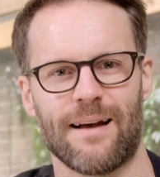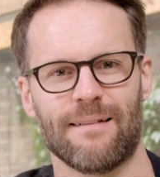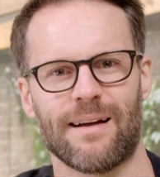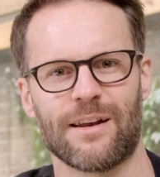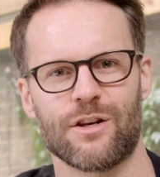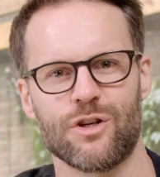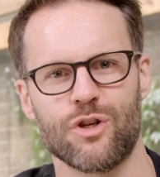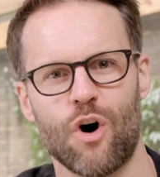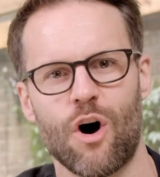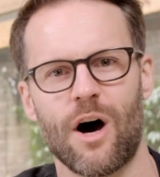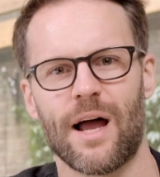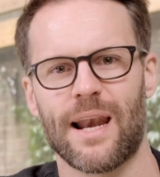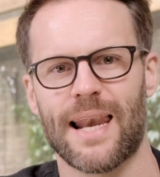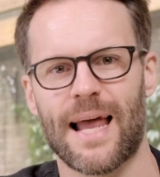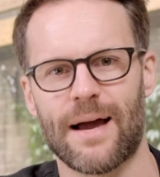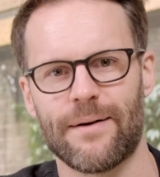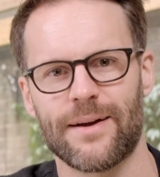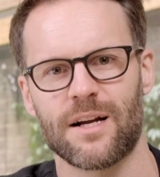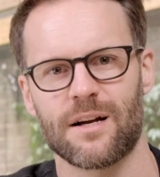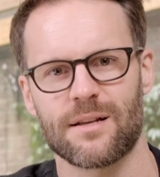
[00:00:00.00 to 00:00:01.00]
and not
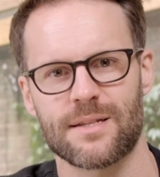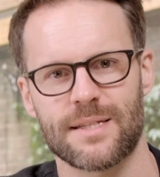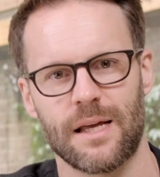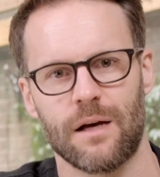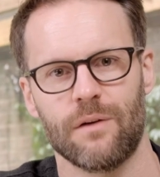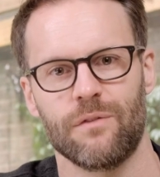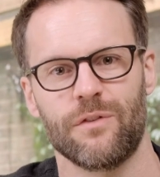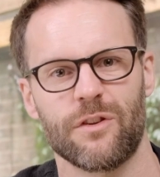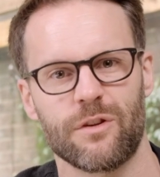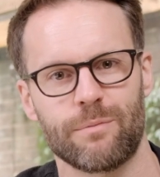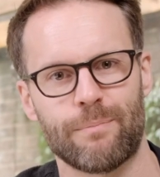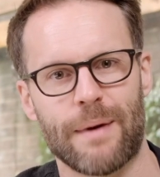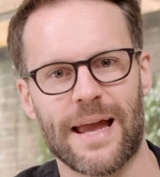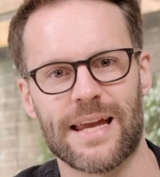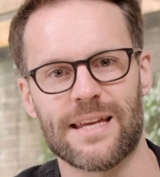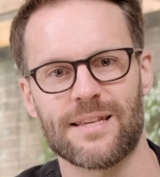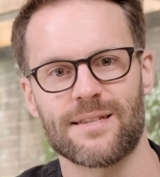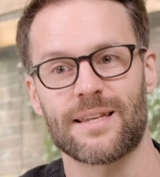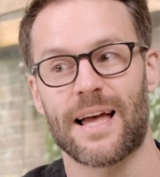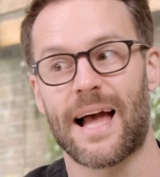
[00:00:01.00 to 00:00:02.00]
allowing ourselves the
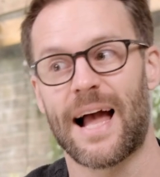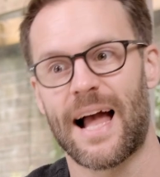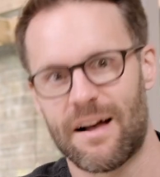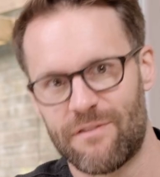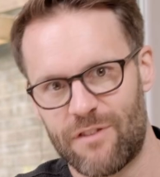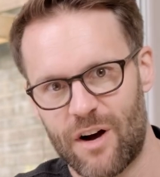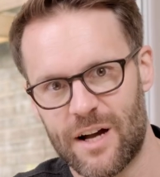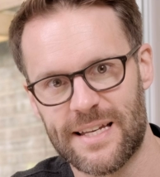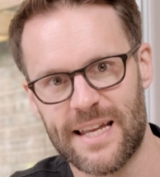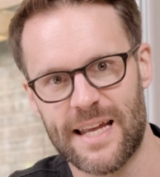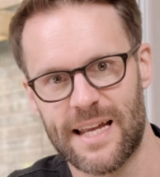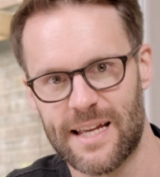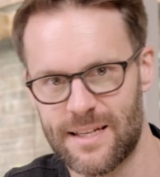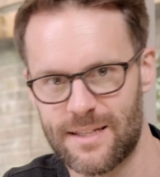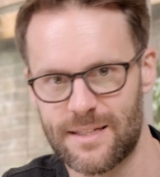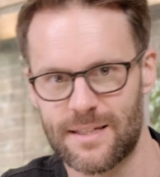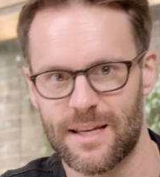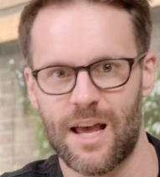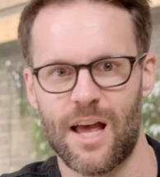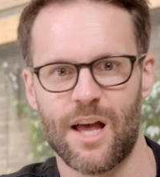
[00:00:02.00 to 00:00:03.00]
space to have
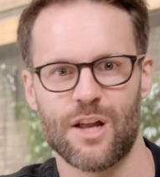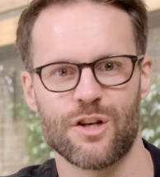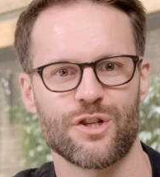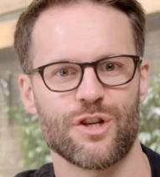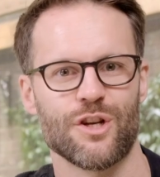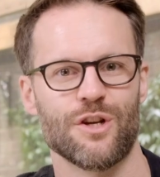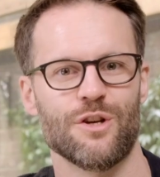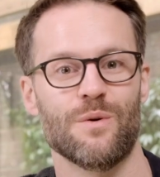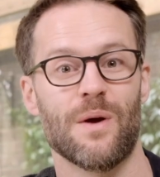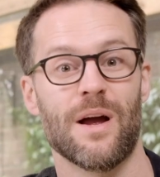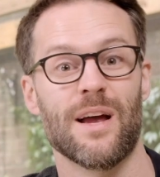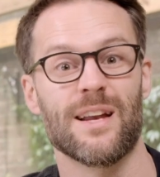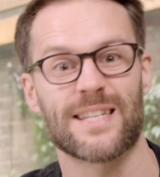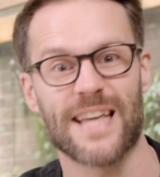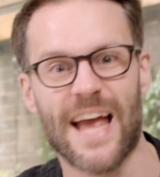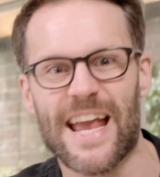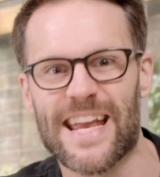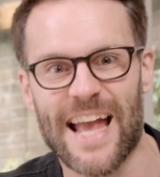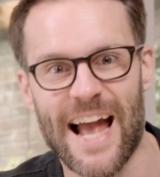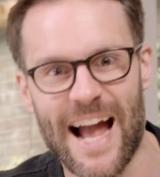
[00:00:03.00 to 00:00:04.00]
ideas, to
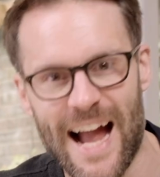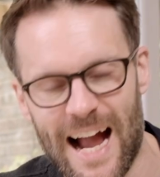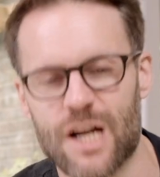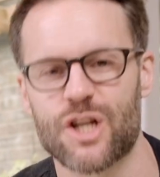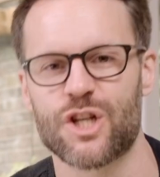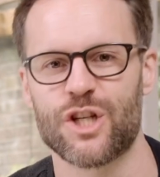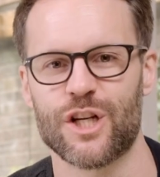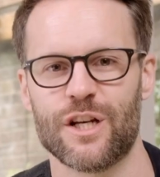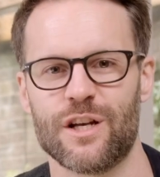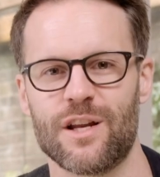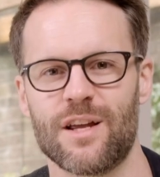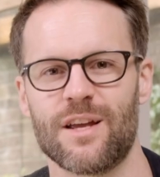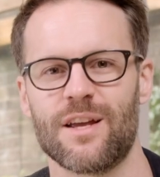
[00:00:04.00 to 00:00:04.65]
take action.